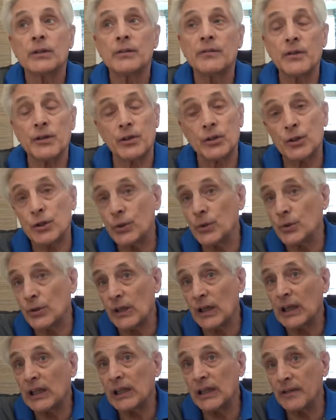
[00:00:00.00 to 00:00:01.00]
Division is
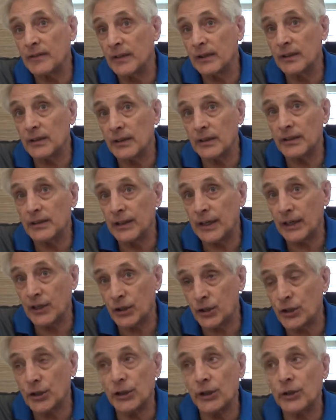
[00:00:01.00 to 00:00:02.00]
in Cleveland
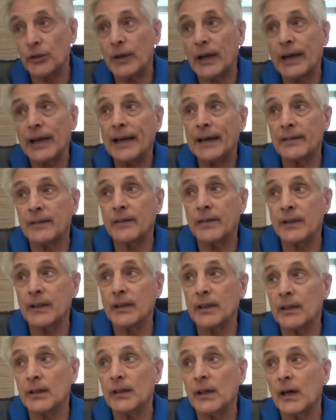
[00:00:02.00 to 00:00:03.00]
next year at
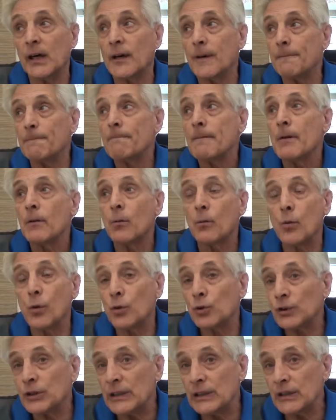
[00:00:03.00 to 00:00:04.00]
the uh,
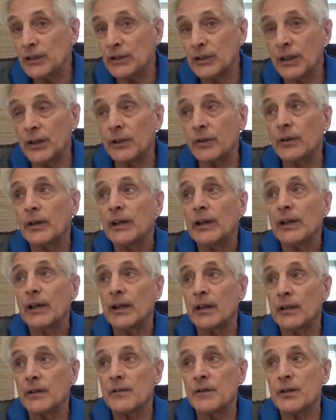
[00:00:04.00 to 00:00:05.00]
Wolstein Center,
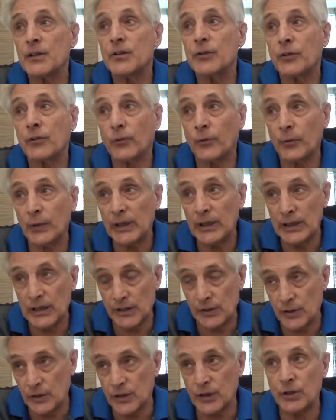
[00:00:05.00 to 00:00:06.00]
and Division 3
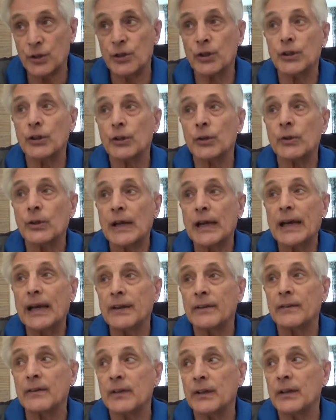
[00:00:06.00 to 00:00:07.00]
is this year
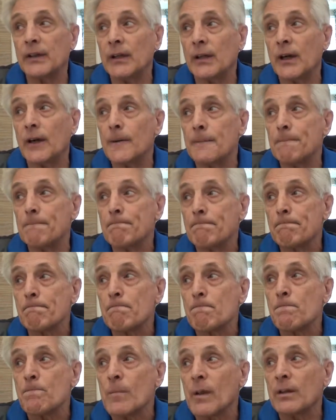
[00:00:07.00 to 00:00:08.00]
at the, uh,
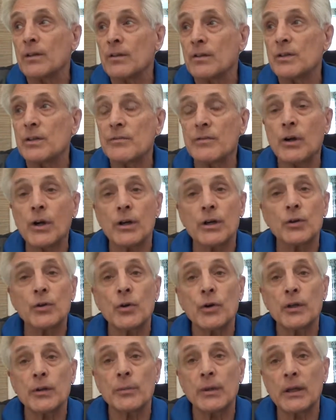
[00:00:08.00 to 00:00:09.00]
at the Civic
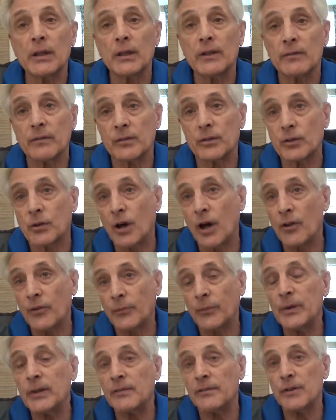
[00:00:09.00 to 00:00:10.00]
Auditorium in Cleveland. So all
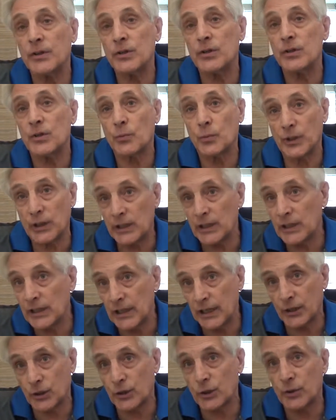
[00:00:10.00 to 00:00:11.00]
three divisions within the
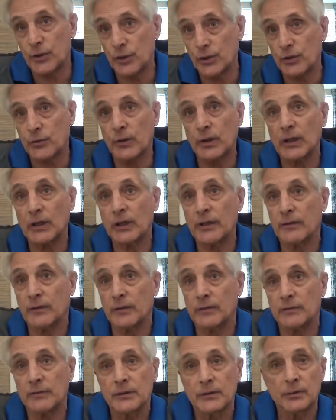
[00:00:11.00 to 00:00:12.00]
next two years are in
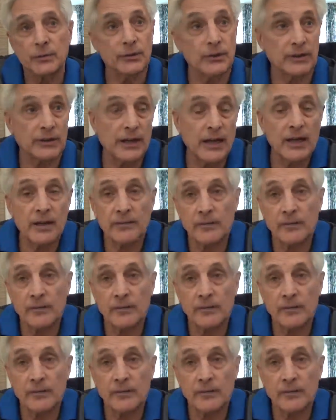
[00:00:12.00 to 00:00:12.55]
Cleveland, which is kind